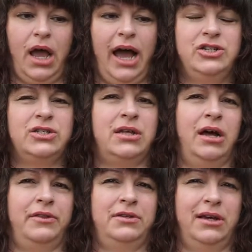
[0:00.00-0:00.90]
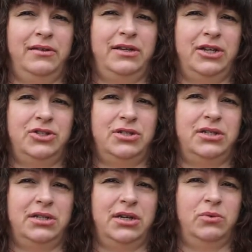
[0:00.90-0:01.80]
just thought the attention to
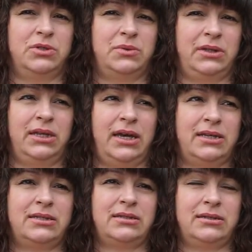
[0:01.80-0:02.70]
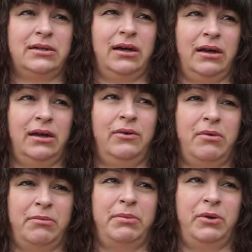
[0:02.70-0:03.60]
detail was really nice. I
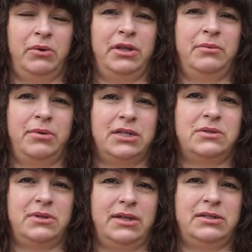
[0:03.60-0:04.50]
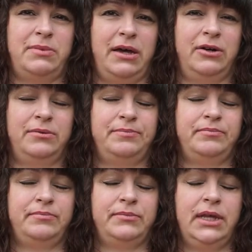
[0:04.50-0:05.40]
remember being really impressed with this pattern.
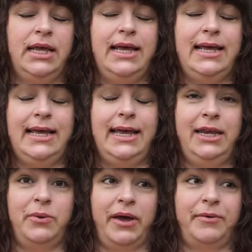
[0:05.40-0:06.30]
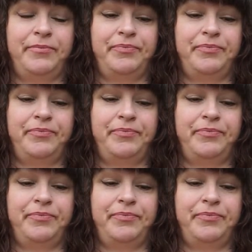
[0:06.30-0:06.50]
Anyway,